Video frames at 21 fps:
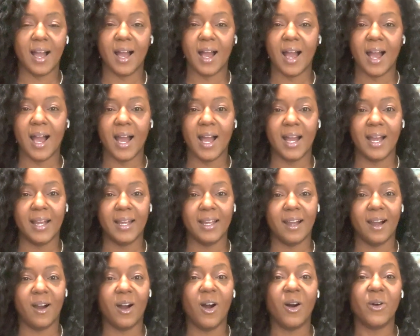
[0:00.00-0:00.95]

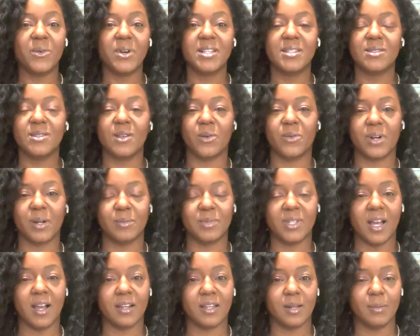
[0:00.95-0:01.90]
I always know what I'm
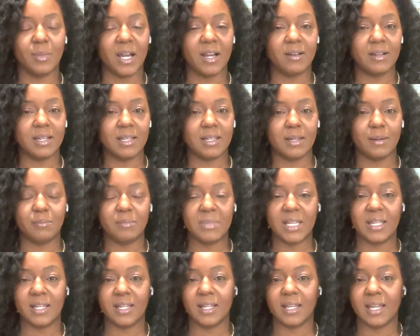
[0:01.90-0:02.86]
talking about in a
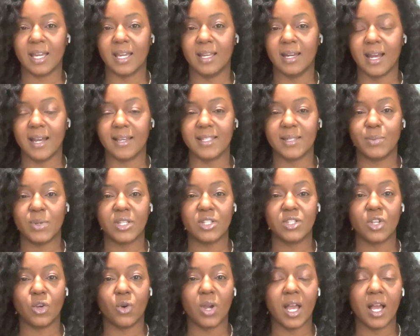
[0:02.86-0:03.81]
meeting and I speak
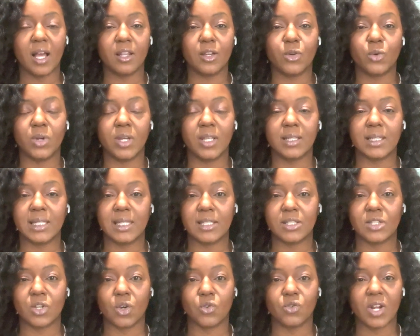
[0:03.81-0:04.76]
so eloquently and
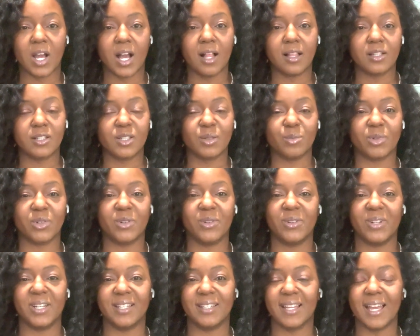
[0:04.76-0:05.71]
so knowledgeable
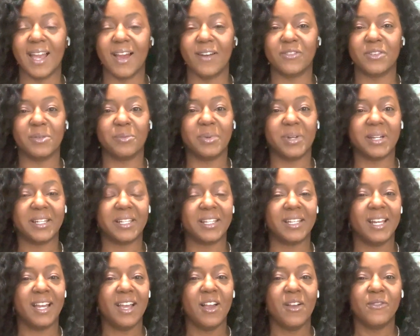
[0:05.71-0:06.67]
and
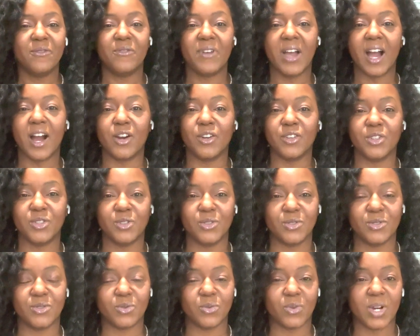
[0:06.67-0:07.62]
everybody
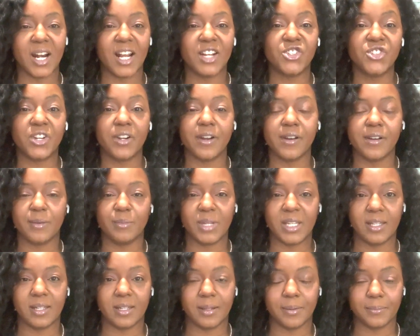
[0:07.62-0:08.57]
values what I share in a
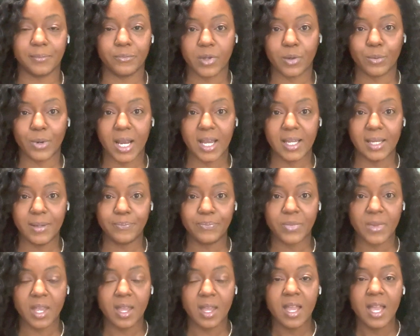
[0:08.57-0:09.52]
meeting, right?
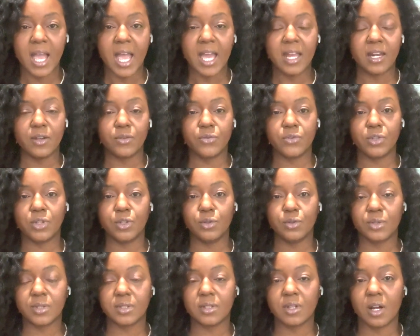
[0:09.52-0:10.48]
And if you
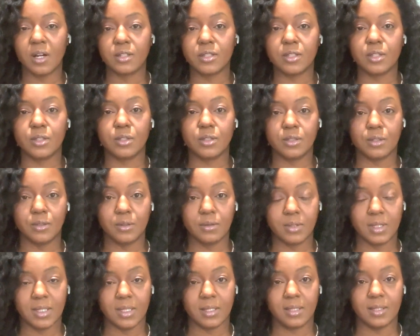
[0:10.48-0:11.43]
start to do
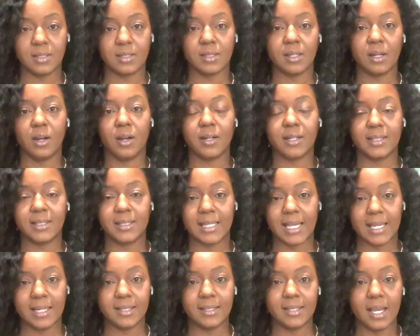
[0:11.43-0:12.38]
this on a
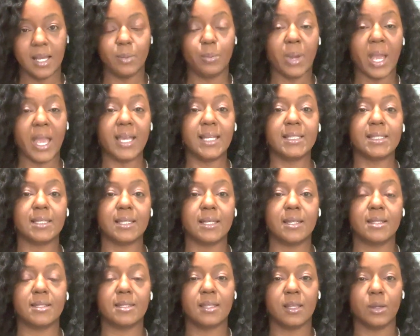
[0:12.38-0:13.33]
day-to-day
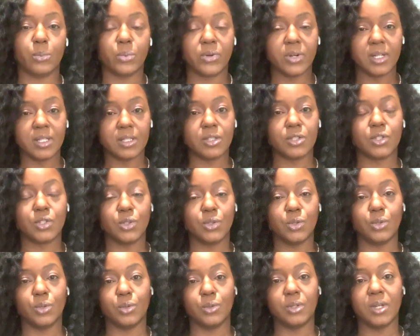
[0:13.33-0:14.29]
basis, then pretty
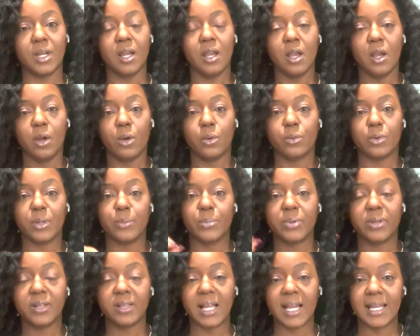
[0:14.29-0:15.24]
soon
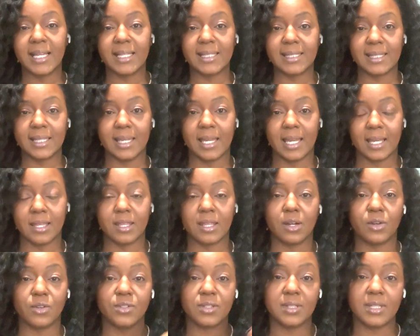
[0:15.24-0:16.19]
replacing
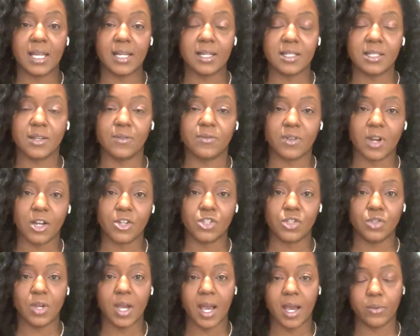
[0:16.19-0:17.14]
those negative thoughts
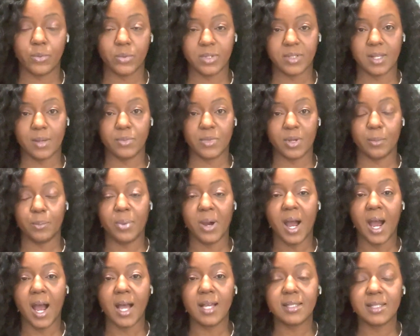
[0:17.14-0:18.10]
you had with something
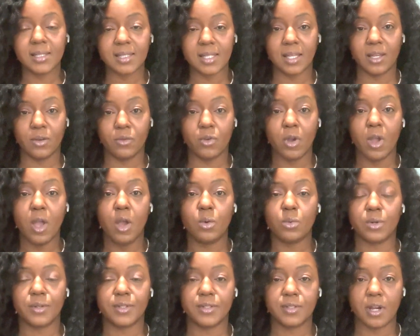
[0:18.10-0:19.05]
positive
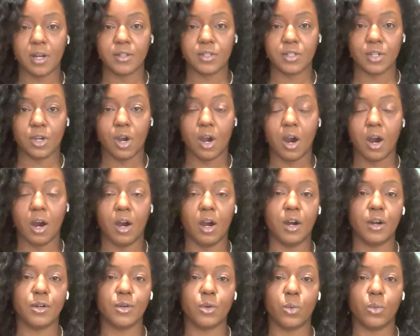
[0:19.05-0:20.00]
will start to
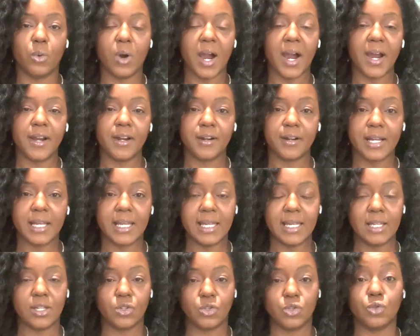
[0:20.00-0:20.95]
hardwire
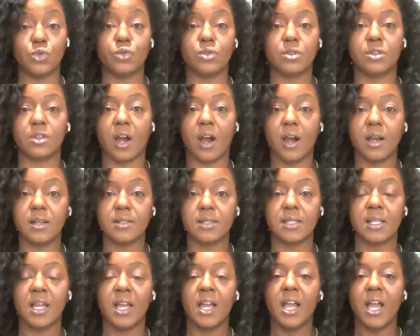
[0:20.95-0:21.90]
in new thoughts,
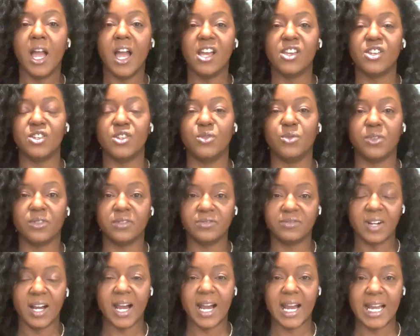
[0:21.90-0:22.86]
and you will
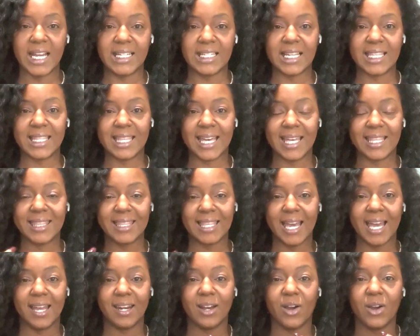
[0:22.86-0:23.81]
find that
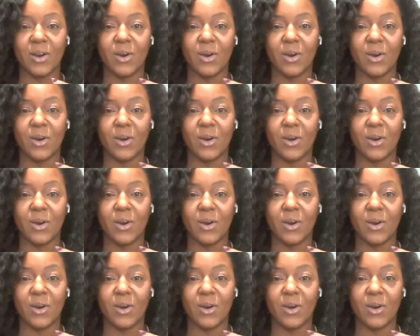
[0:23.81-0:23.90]
that